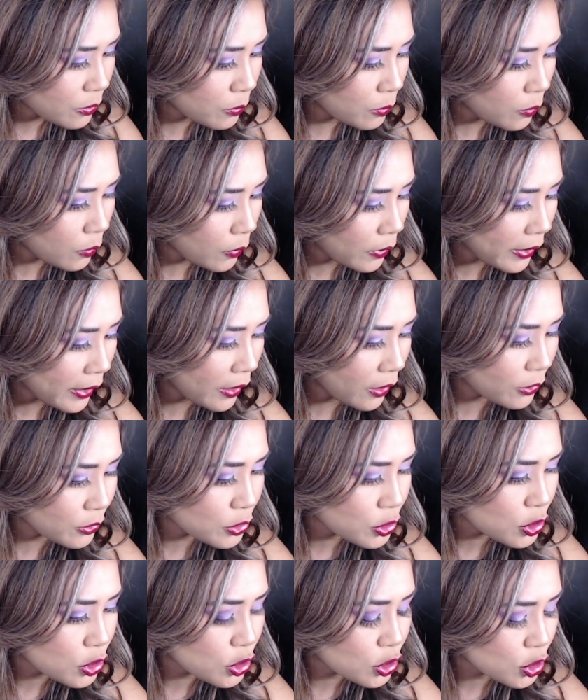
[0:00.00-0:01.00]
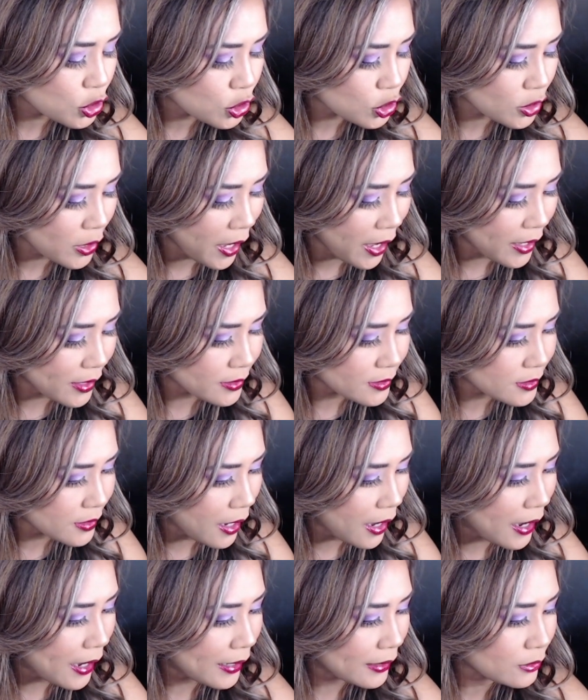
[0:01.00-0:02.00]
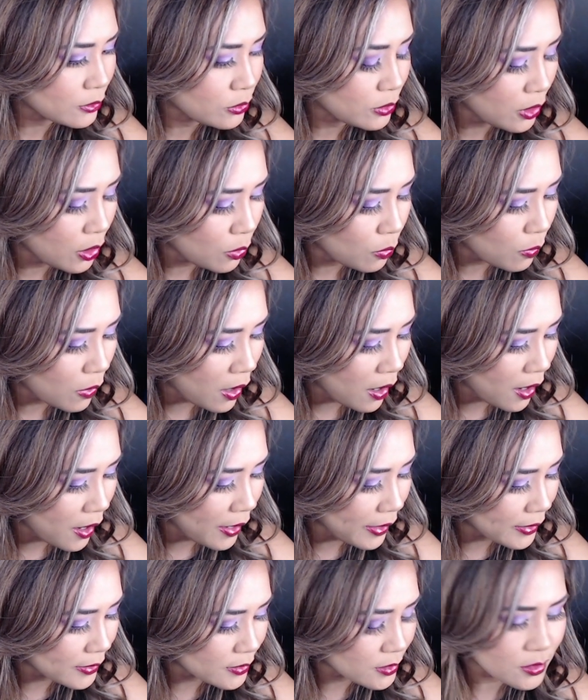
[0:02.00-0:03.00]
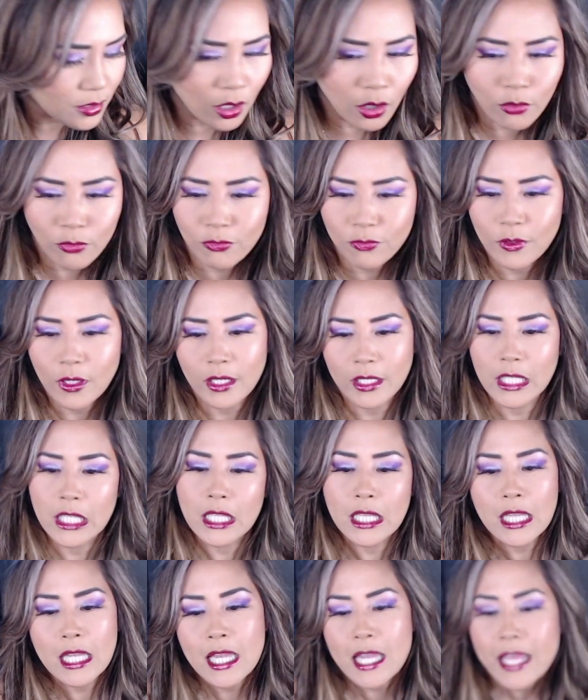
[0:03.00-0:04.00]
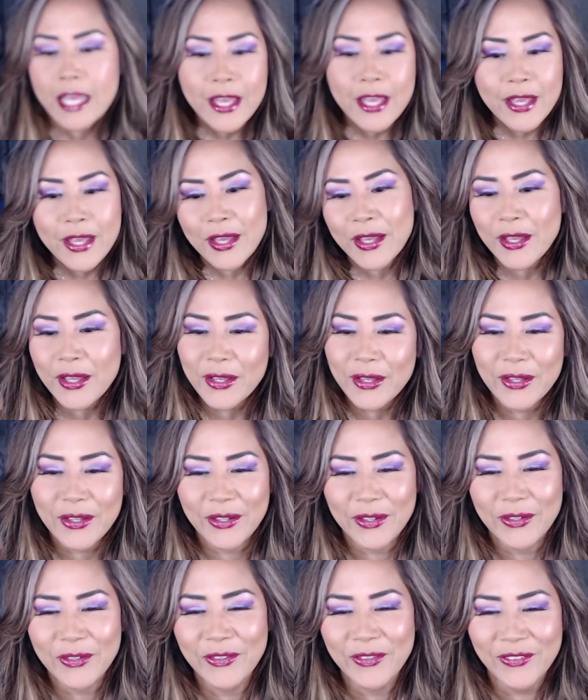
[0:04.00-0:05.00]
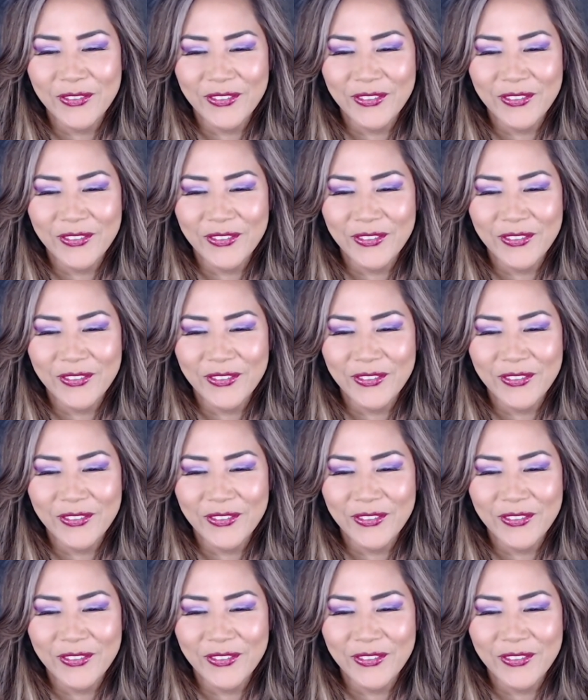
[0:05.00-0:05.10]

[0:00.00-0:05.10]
Well, shit. I don't know why it's so fucking low.